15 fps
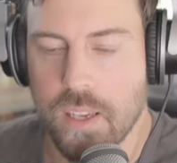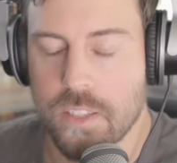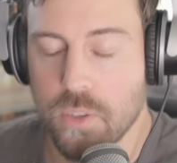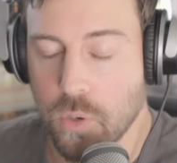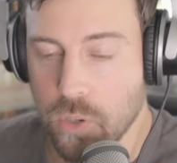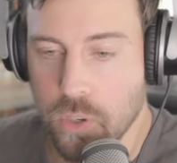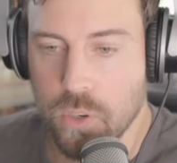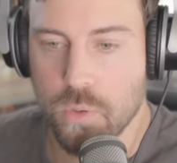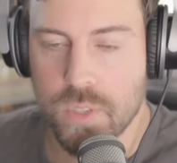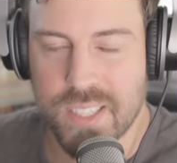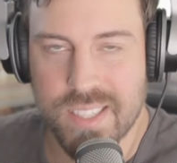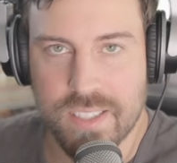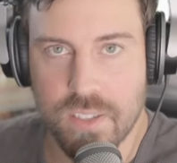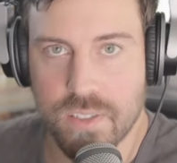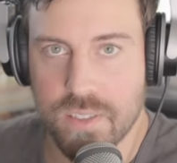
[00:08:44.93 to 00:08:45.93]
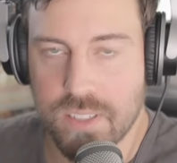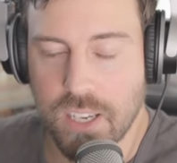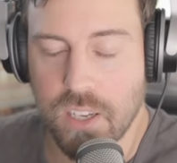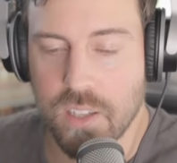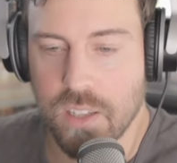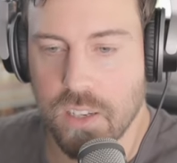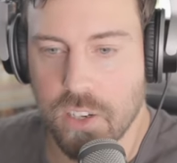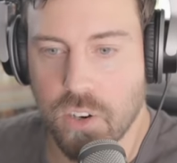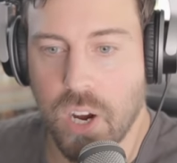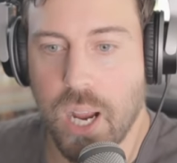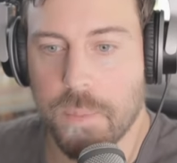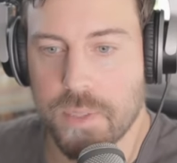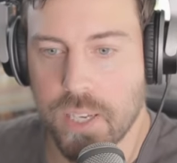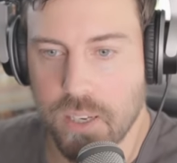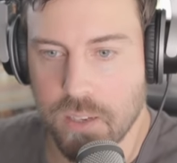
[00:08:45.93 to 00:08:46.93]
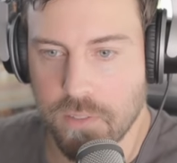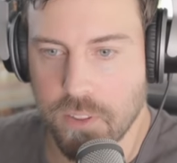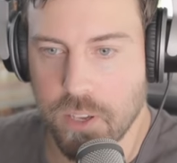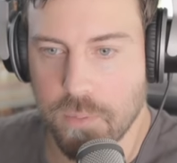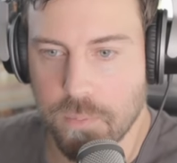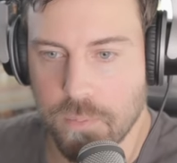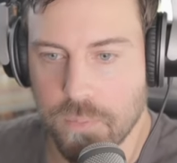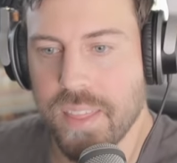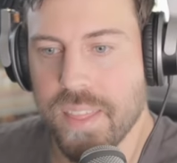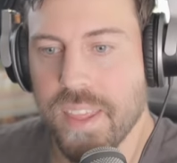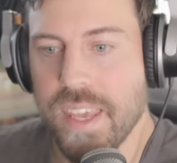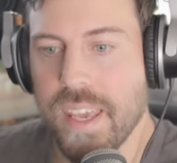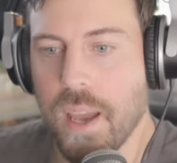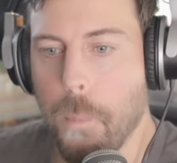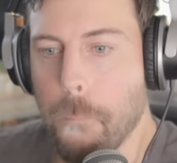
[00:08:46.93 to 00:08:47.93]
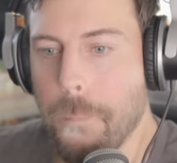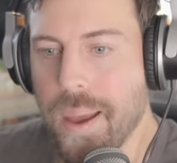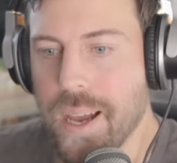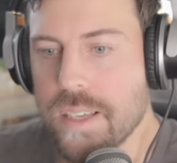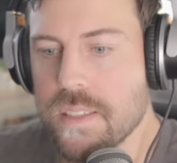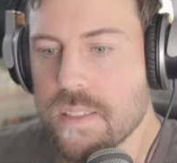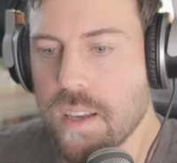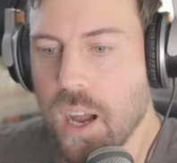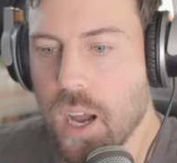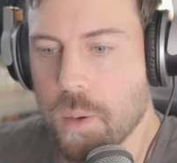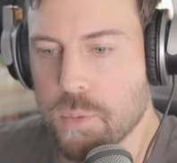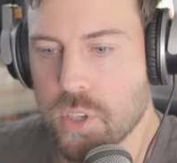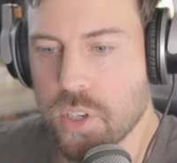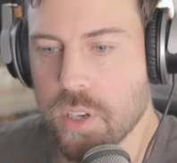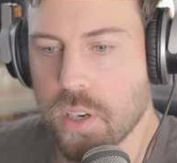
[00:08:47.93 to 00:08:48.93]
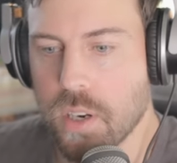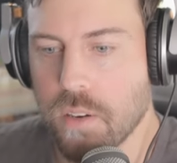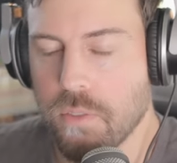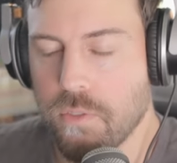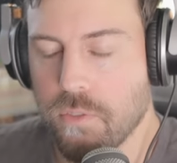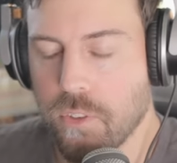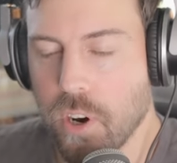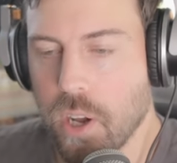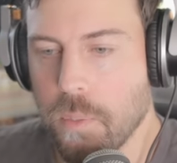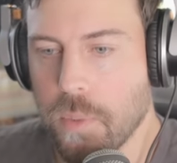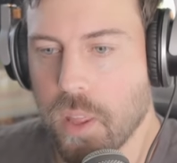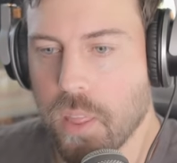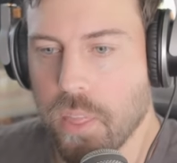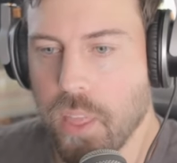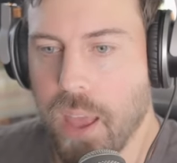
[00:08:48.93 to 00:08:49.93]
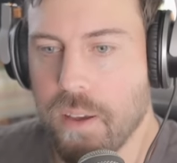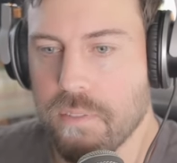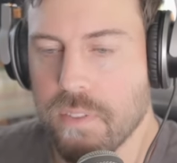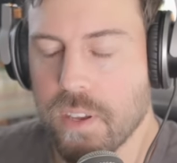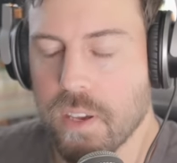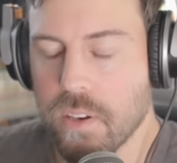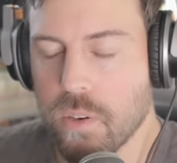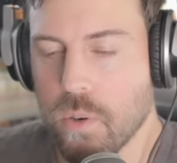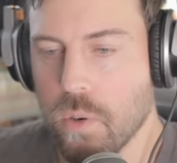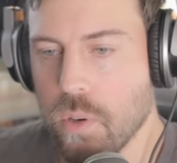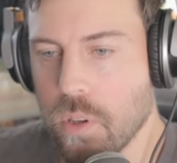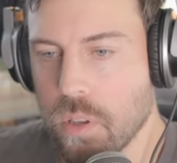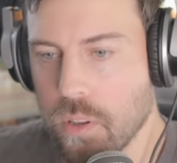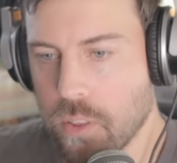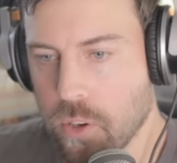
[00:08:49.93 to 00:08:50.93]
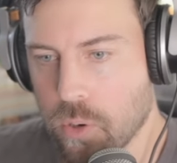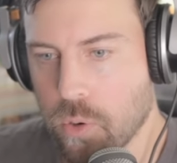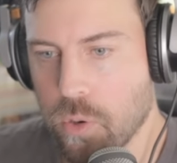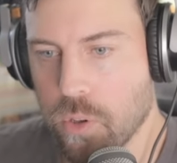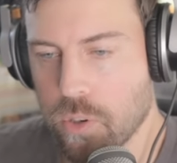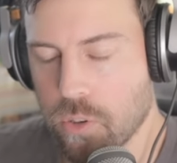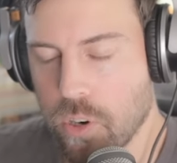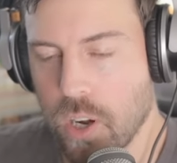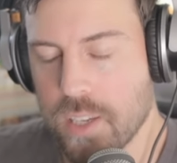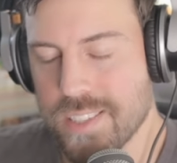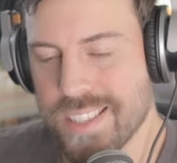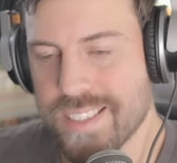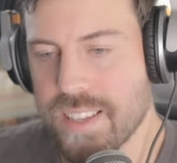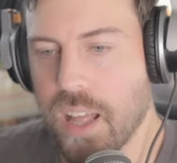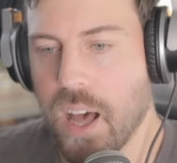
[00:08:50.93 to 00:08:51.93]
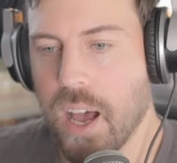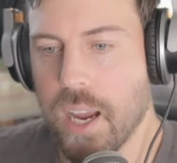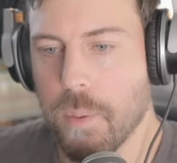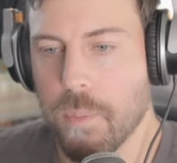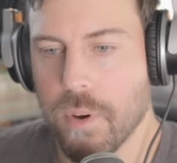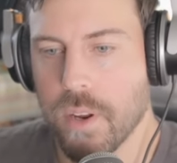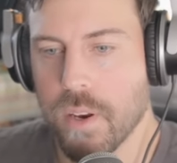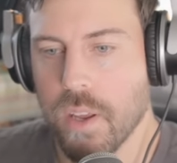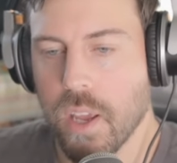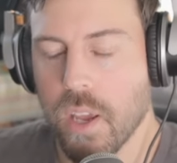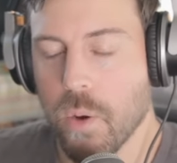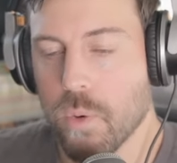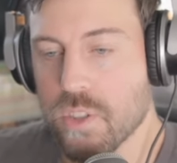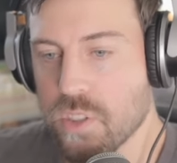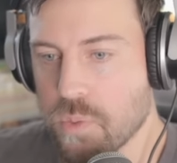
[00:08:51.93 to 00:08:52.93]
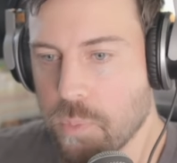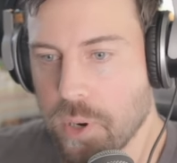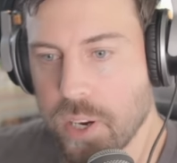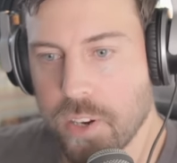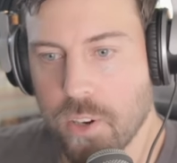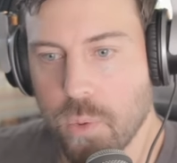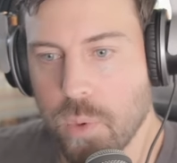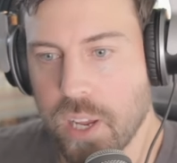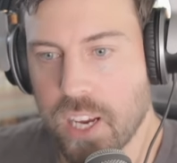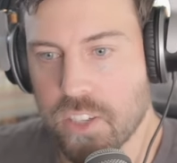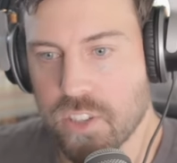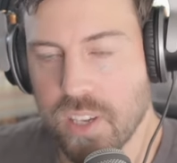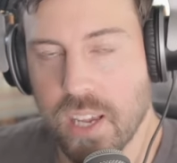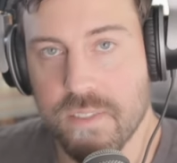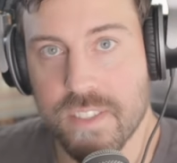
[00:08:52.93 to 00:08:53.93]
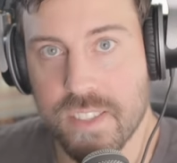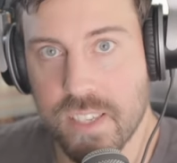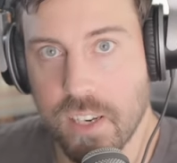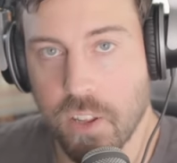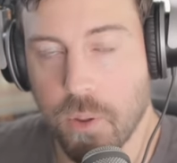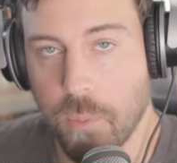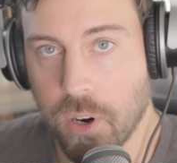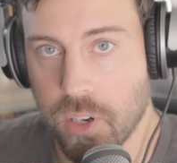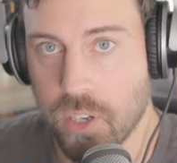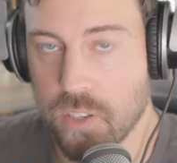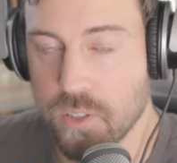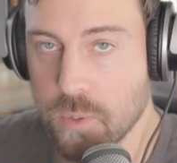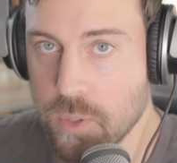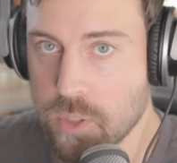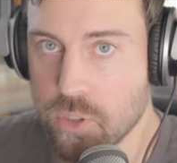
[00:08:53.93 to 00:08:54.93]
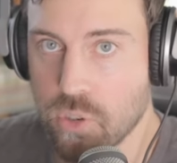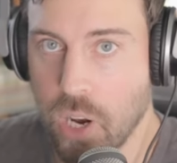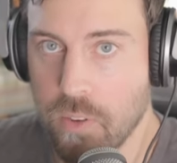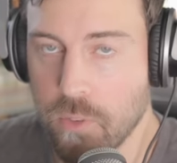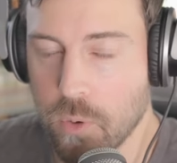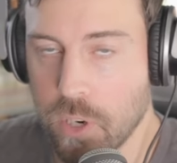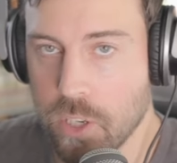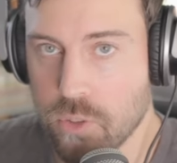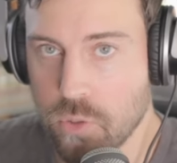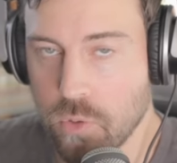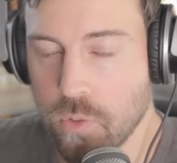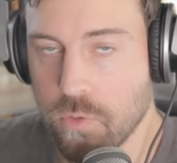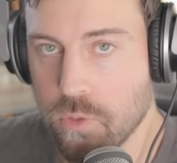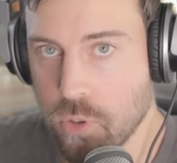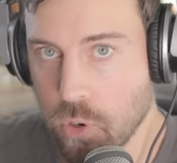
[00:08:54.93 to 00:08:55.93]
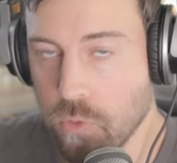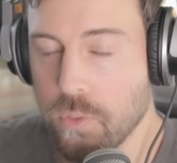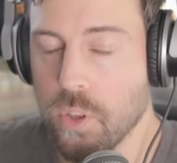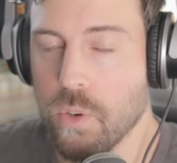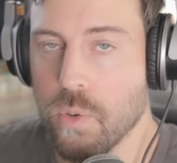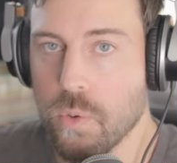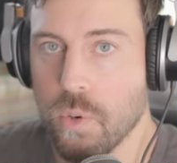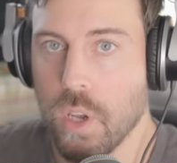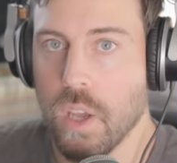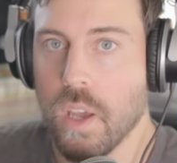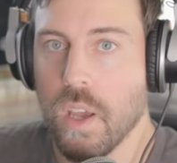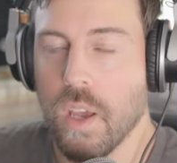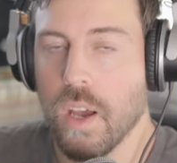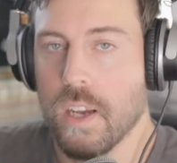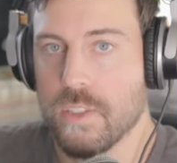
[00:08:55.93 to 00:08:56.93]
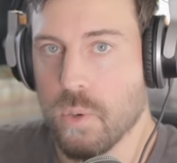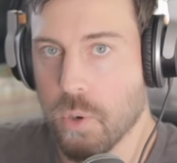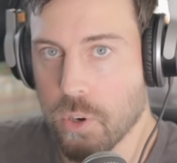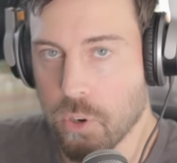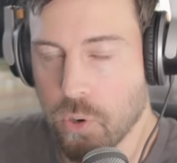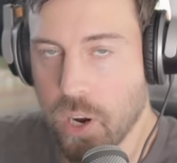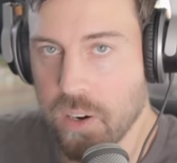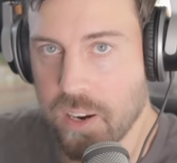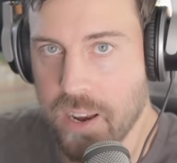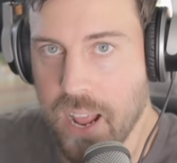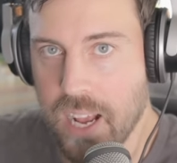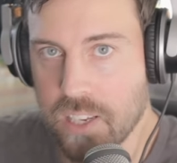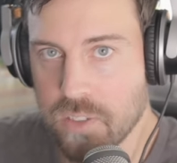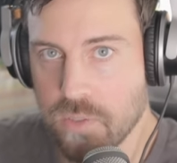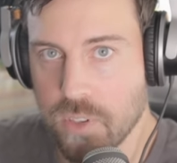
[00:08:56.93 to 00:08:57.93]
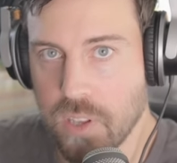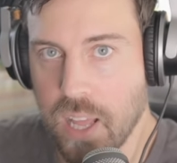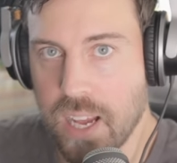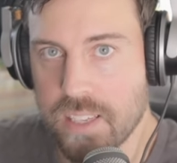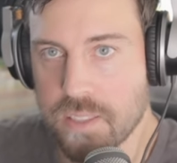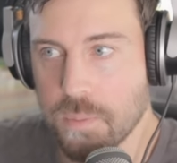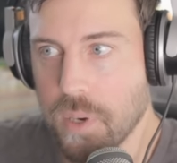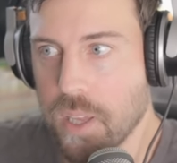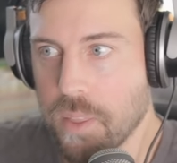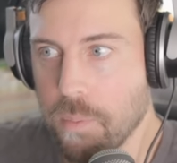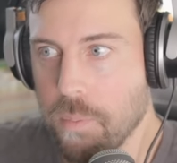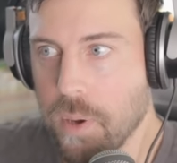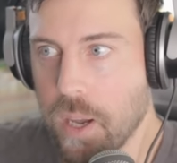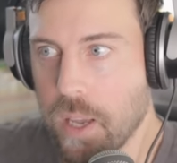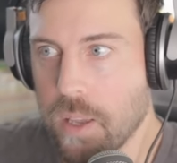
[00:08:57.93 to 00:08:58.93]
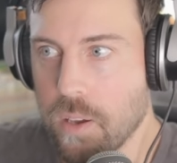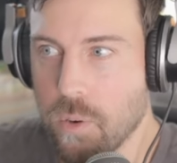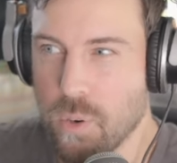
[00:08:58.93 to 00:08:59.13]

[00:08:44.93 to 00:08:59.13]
Toyota would still sell a crap ton of them. The best option from that vehicle, the Corolla Cross, is the hybrid, which is brand new. We actually haven't seen on the market. I was supposed to drive it when I drove the new Toyota Crown in Nashville last month, but